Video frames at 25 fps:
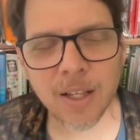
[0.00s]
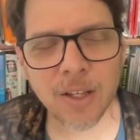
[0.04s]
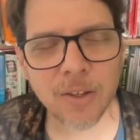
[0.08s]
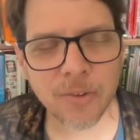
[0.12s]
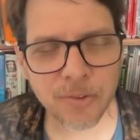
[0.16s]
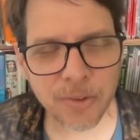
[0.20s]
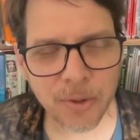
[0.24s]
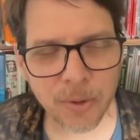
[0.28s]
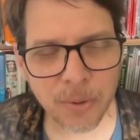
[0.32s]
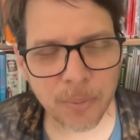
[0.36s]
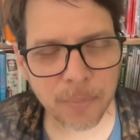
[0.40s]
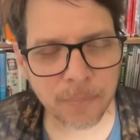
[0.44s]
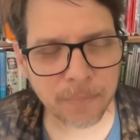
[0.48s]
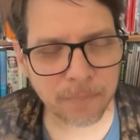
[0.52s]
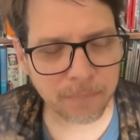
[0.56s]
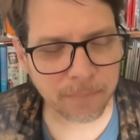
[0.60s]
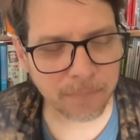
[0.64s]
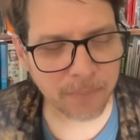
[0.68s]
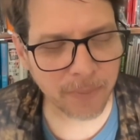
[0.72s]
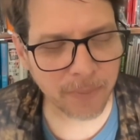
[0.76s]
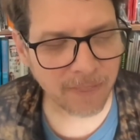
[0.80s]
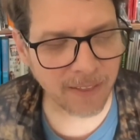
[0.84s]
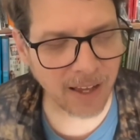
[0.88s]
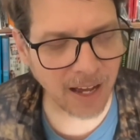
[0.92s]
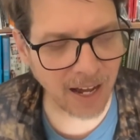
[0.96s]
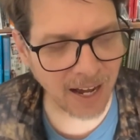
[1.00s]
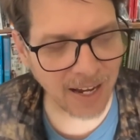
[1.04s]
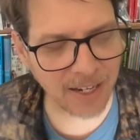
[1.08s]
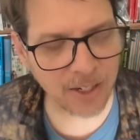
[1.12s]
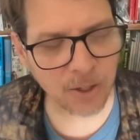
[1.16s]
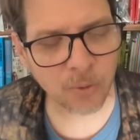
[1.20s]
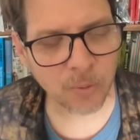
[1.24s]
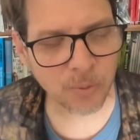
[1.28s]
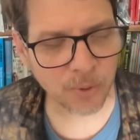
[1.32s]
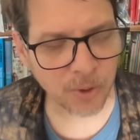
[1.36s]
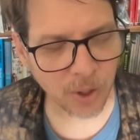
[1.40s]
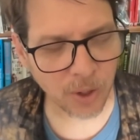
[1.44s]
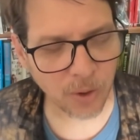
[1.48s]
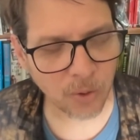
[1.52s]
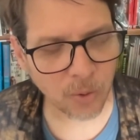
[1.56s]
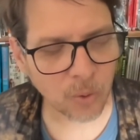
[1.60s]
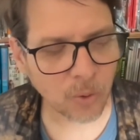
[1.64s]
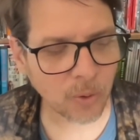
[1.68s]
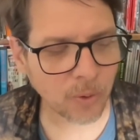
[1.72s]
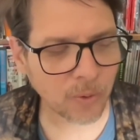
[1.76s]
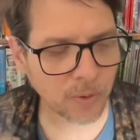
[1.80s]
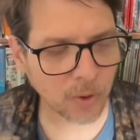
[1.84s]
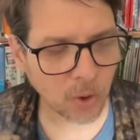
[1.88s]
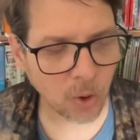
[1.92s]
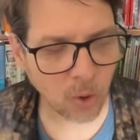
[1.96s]
So, I don't know
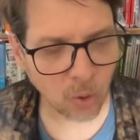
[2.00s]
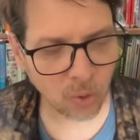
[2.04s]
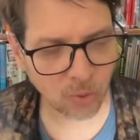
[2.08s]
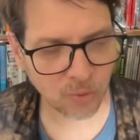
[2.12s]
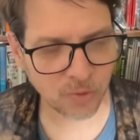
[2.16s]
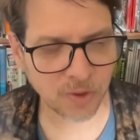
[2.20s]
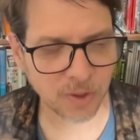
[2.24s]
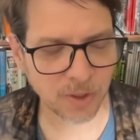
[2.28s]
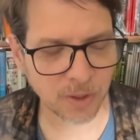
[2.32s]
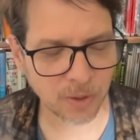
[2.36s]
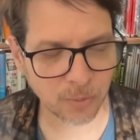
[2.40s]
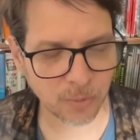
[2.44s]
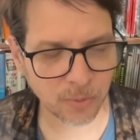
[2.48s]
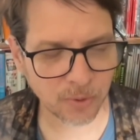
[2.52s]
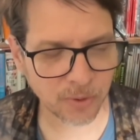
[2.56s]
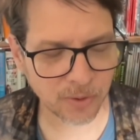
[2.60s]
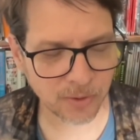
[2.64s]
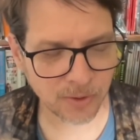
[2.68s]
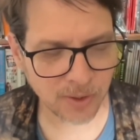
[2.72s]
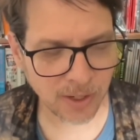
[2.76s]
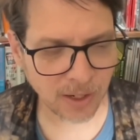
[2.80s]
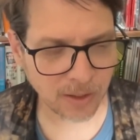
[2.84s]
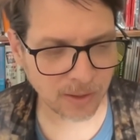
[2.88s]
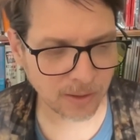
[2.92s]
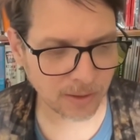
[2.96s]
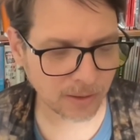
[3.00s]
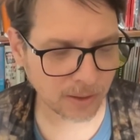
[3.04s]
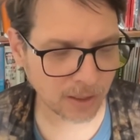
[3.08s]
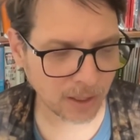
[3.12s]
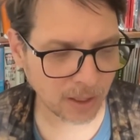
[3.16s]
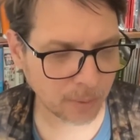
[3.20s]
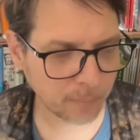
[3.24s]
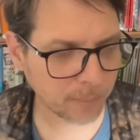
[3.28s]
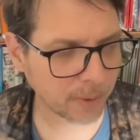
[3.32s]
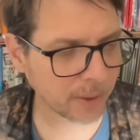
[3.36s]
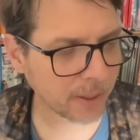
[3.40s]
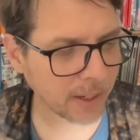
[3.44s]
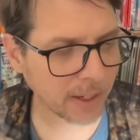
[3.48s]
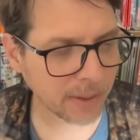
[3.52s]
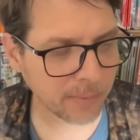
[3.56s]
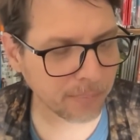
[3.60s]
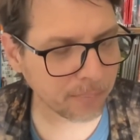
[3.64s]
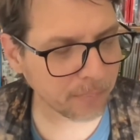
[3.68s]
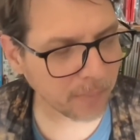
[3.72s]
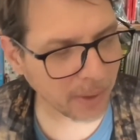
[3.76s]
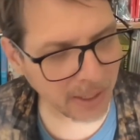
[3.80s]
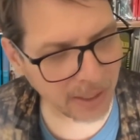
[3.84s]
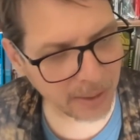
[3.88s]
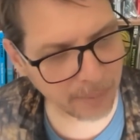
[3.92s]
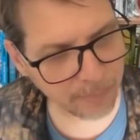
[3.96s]
the whole deal with the Dalai Lama,
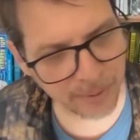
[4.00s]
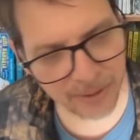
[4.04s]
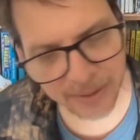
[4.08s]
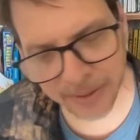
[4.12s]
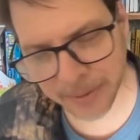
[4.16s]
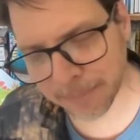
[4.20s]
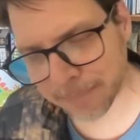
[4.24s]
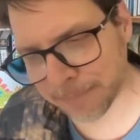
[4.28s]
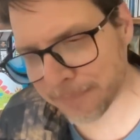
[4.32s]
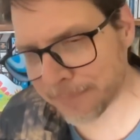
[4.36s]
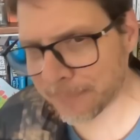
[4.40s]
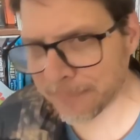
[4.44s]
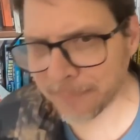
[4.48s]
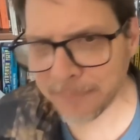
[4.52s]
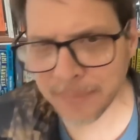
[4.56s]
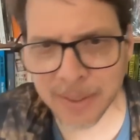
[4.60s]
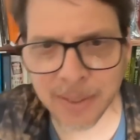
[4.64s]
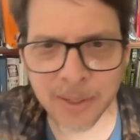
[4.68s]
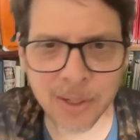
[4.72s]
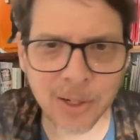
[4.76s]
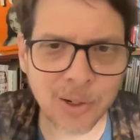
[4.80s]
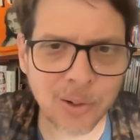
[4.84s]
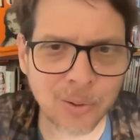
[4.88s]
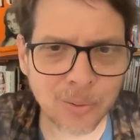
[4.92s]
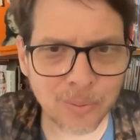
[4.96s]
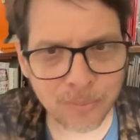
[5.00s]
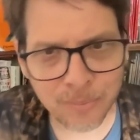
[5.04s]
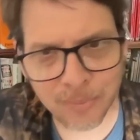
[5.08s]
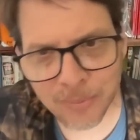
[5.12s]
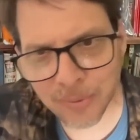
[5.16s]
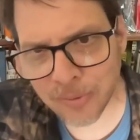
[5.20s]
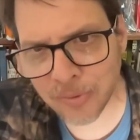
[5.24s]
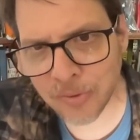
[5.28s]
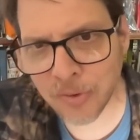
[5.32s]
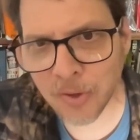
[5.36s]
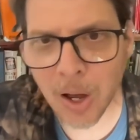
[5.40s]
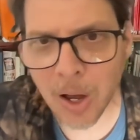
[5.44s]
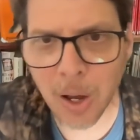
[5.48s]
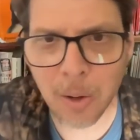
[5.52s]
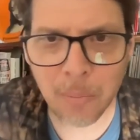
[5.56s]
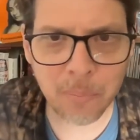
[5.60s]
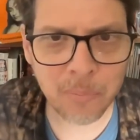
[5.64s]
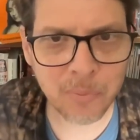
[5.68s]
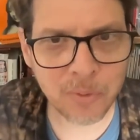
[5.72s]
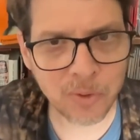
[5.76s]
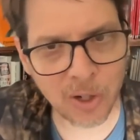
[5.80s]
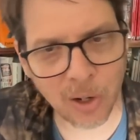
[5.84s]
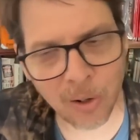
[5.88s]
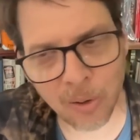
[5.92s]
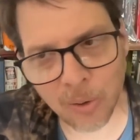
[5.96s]
and maybe, you know,
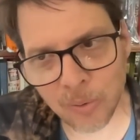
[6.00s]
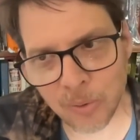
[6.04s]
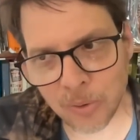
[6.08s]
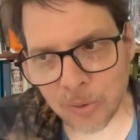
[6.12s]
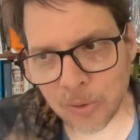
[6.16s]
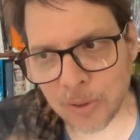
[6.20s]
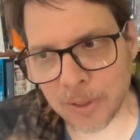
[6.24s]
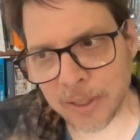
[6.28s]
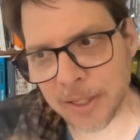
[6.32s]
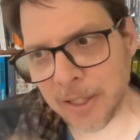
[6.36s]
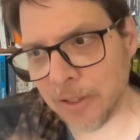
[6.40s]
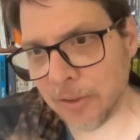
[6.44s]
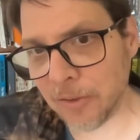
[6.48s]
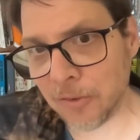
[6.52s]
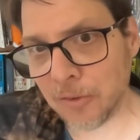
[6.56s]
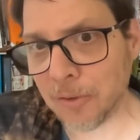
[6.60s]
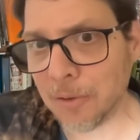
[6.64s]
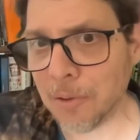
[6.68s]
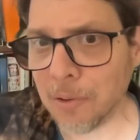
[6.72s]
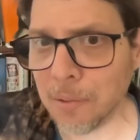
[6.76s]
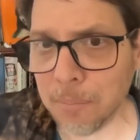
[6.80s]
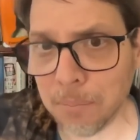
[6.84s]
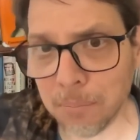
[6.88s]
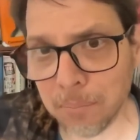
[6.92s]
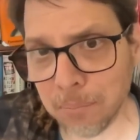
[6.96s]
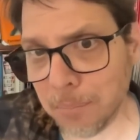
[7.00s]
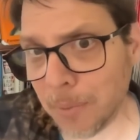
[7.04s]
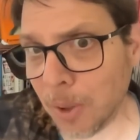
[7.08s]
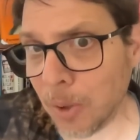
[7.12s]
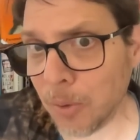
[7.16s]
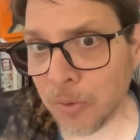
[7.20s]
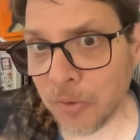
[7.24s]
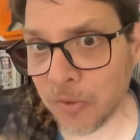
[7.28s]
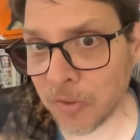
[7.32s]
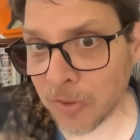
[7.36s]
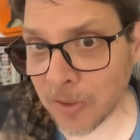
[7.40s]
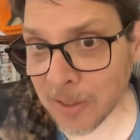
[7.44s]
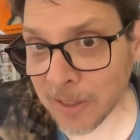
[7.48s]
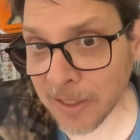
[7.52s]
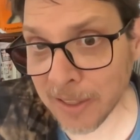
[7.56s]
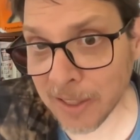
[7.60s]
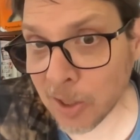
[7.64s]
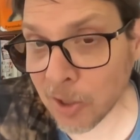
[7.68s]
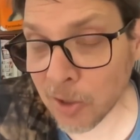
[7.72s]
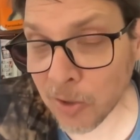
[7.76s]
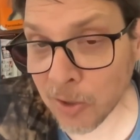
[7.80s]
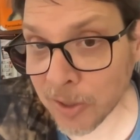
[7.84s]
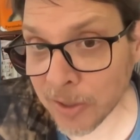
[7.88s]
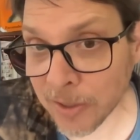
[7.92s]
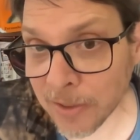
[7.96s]
sum total, he's mostly
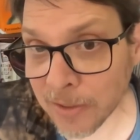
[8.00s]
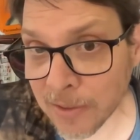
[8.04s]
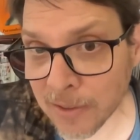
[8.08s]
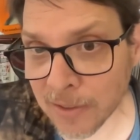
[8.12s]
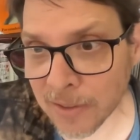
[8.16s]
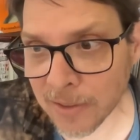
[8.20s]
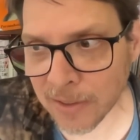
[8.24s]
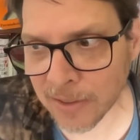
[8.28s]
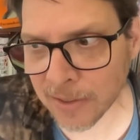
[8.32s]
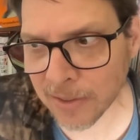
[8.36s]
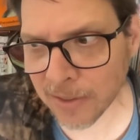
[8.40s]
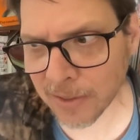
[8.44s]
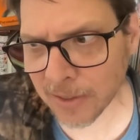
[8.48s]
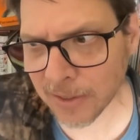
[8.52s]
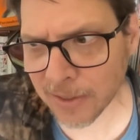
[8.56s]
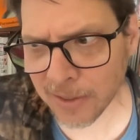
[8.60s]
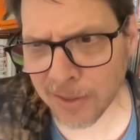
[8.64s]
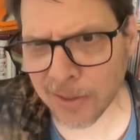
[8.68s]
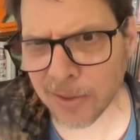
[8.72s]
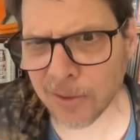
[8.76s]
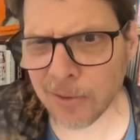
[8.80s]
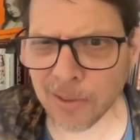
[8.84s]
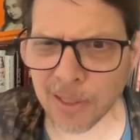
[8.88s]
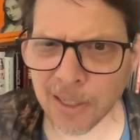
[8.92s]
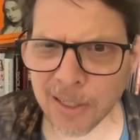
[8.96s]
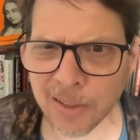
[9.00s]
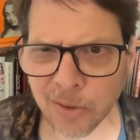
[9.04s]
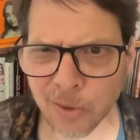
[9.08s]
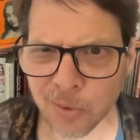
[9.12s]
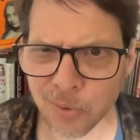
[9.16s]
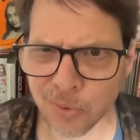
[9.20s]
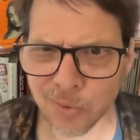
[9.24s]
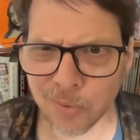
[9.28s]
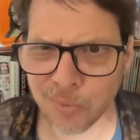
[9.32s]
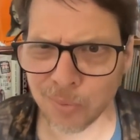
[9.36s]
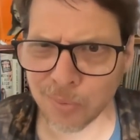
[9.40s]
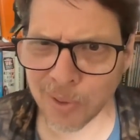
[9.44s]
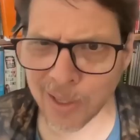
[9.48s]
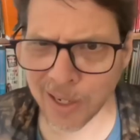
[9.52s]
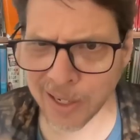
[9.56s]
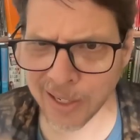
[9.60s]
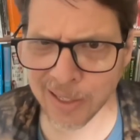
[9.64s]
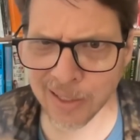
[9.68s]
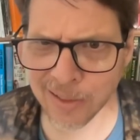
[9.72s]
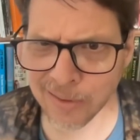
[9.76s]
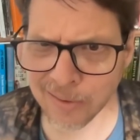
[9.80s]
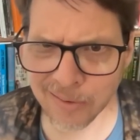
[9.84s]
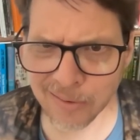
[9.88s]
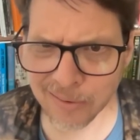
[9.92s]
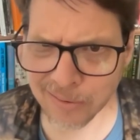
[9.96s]
good, you know, like those
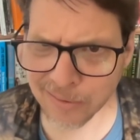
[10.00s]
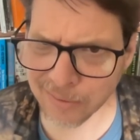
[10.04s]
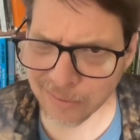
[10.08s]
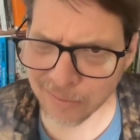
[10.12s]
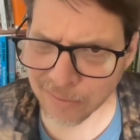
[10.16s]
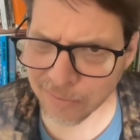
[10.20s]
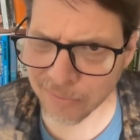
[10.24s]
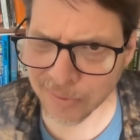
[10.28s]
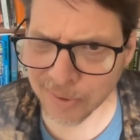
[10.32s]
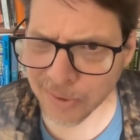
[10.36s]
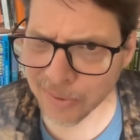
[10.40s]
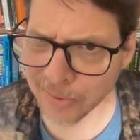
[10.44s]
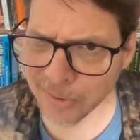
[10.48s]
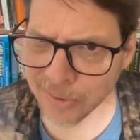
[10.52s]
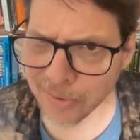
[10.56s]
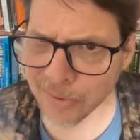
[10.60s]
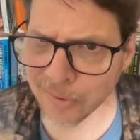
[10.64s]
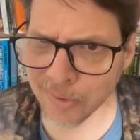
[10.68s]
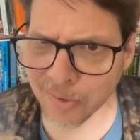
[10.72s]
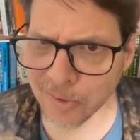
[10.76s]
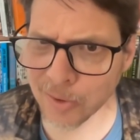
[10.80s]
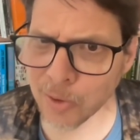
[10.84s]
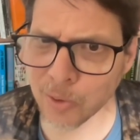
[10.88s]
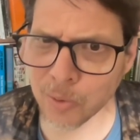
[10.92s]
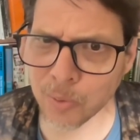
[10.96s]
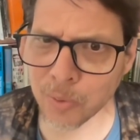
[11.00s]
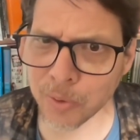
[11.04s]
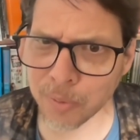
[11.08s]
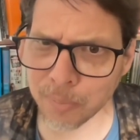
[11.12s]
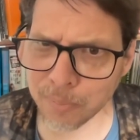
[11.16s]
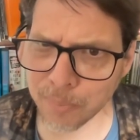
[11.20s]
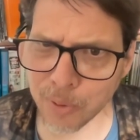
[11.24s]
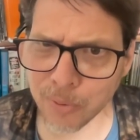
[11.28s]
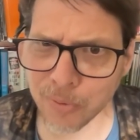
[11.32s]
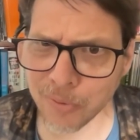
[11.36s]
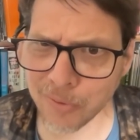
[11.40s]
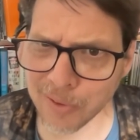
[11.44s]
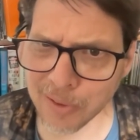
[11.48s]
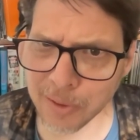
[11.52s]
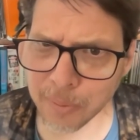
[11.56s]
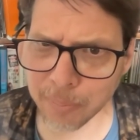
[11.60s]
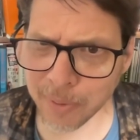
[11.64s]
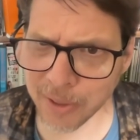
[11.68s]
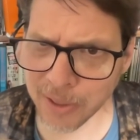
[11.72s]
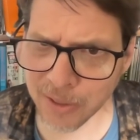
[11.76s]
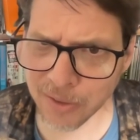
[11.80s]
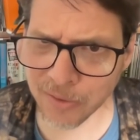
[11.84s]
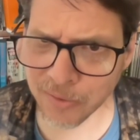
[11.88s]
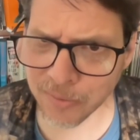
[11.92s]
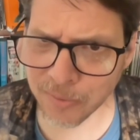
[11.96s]
riots a few years ago were mostly
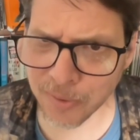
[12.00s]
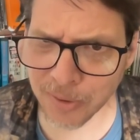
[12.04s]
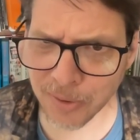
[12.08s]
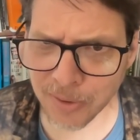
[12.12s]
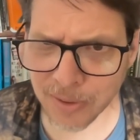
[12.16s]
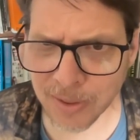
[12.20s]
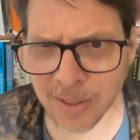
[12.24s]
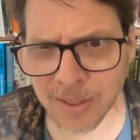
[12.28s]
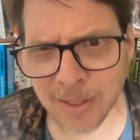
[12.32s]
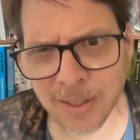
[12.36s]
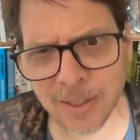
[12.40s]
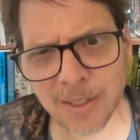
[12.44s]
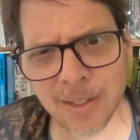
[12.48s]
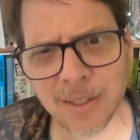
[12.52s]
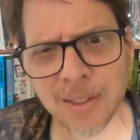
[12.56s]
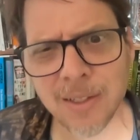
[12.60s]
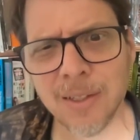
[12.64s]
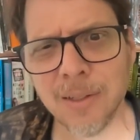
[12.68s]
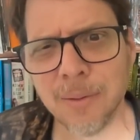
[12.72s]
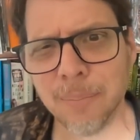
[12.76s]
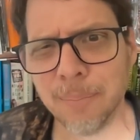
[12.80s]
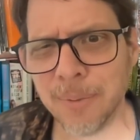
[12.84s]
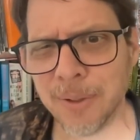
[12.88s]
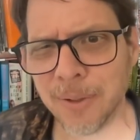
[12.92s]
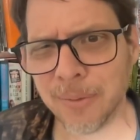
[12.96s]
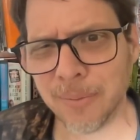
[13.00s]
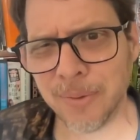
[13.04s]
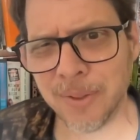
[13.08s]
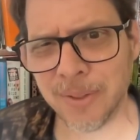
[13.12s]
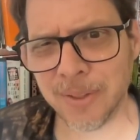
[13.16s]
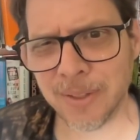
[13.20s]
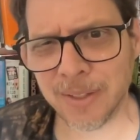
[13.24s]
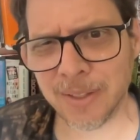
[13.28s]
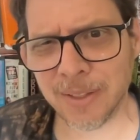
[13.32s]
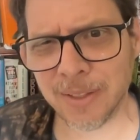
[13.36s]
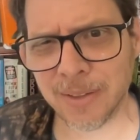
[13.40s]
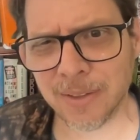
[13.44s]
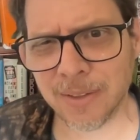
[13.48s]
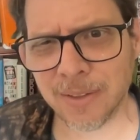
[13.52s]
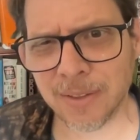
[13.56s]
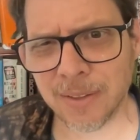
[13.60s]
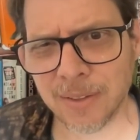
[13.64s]
peaceful, but really,